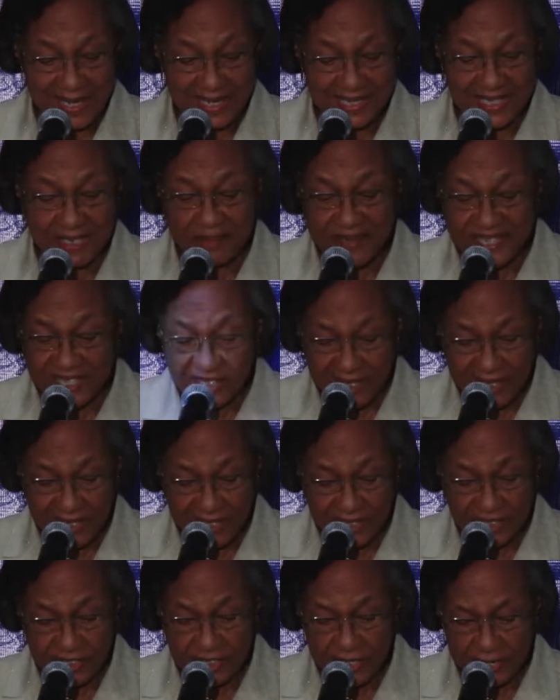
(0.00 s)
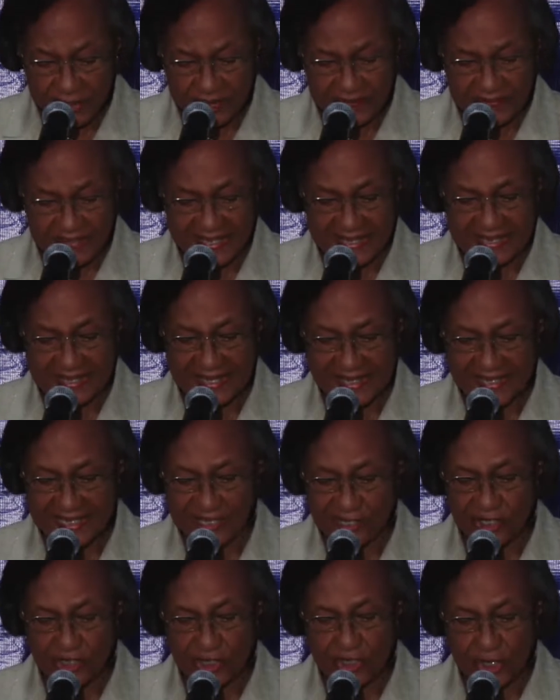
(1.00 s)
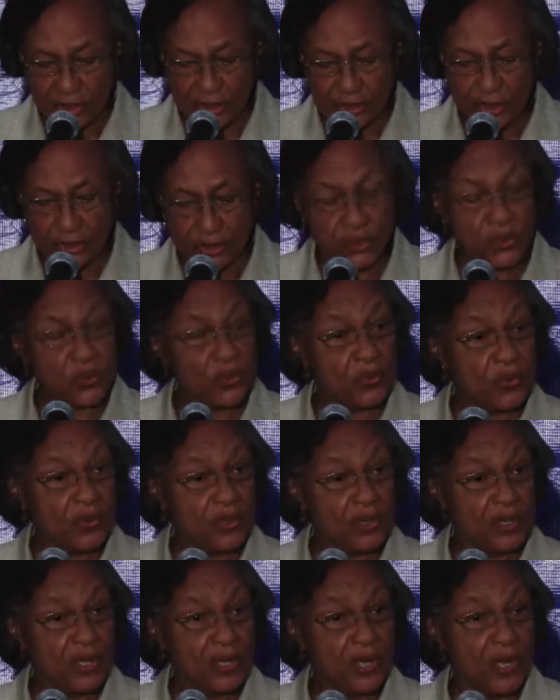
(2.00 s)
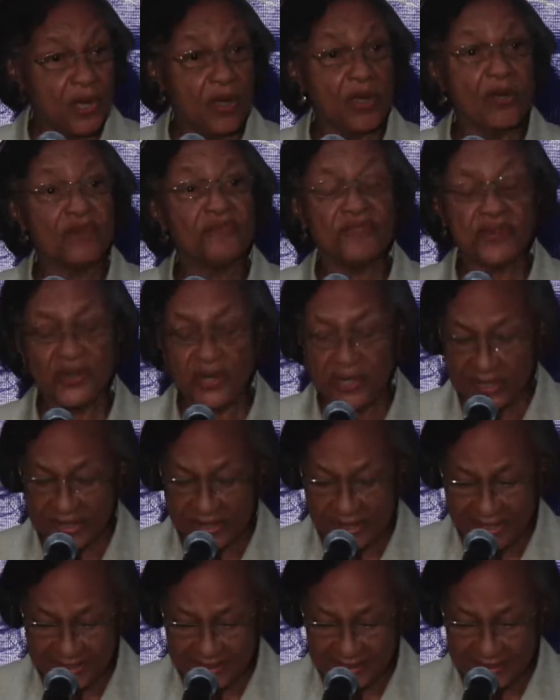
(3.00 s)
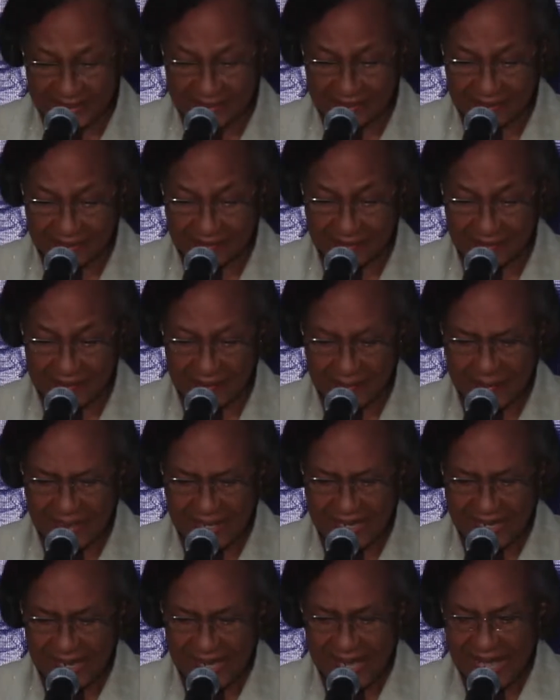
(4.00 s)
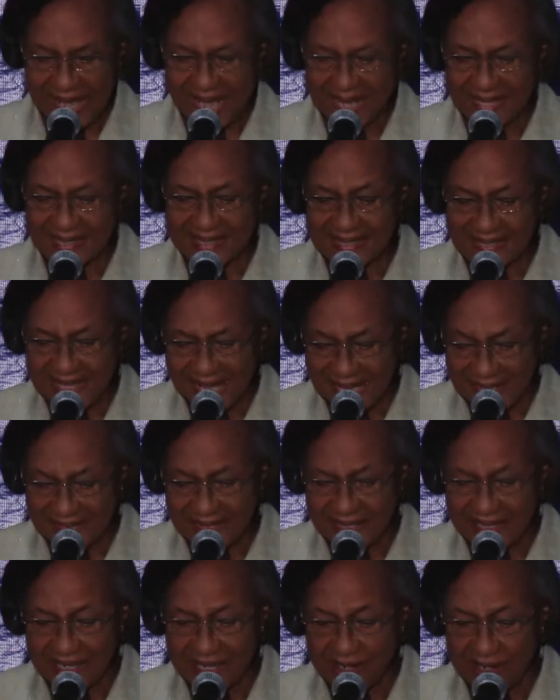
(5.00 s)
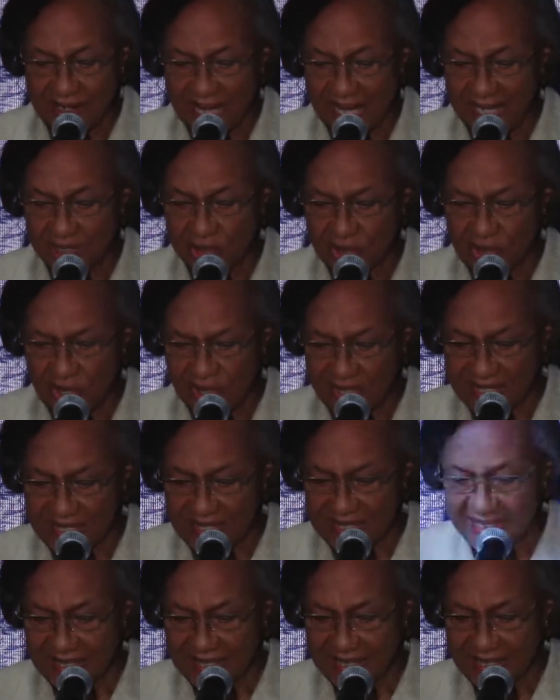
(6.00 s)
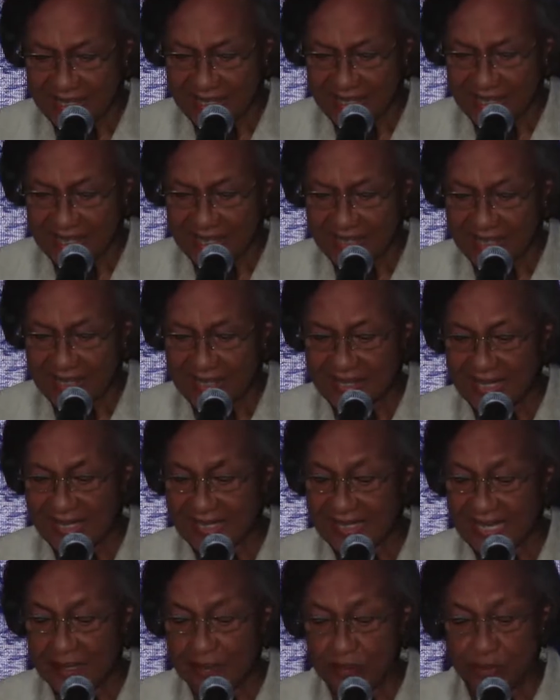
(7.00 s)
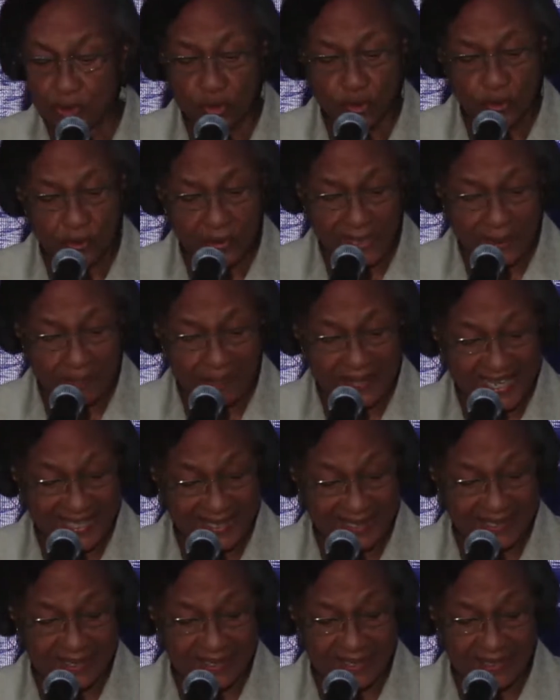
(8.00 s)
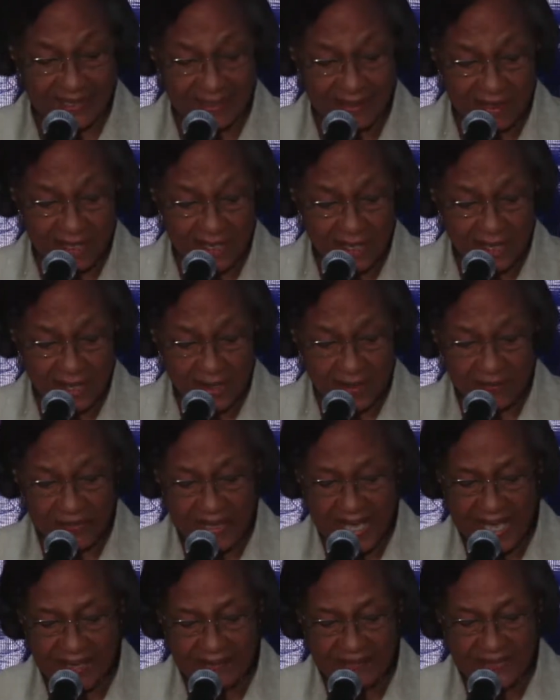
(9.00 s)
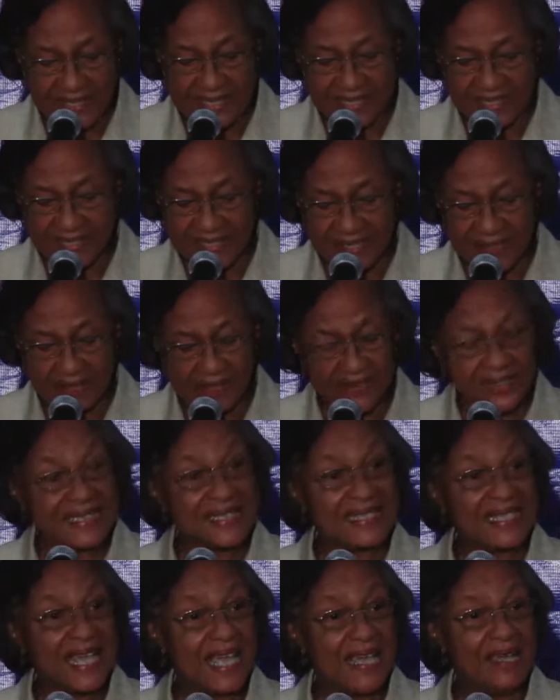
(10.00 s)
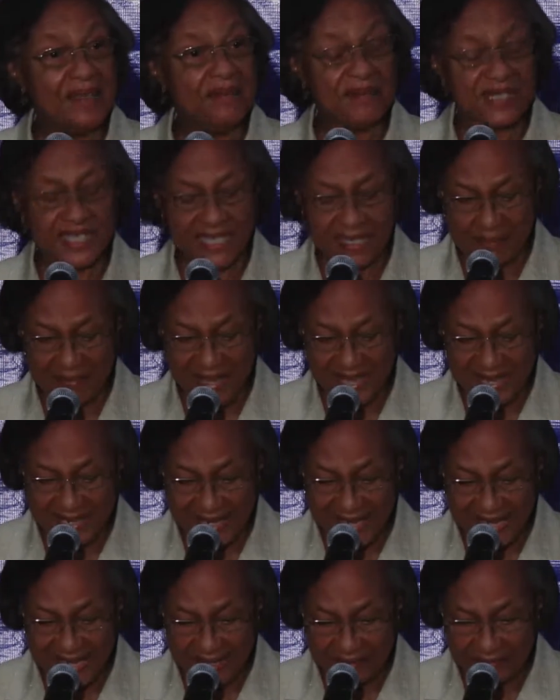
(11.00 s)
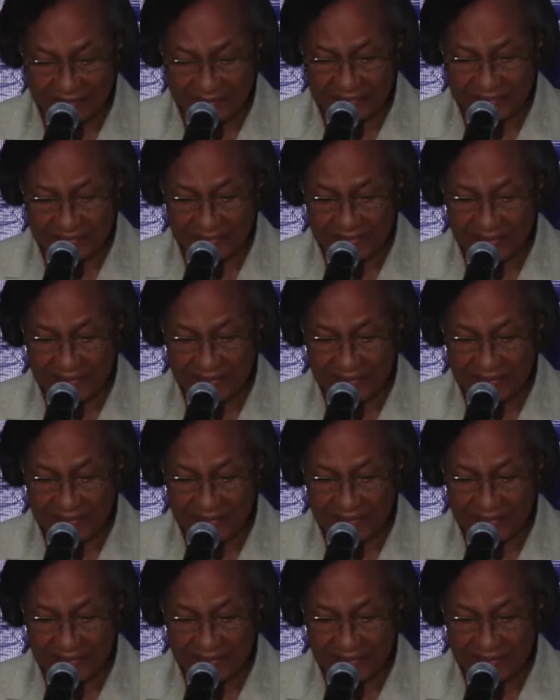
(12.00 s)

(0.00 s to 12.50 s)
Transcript: especially service that is done to or for others. I stand here acknowledging that I am truly blessed for having several times in my life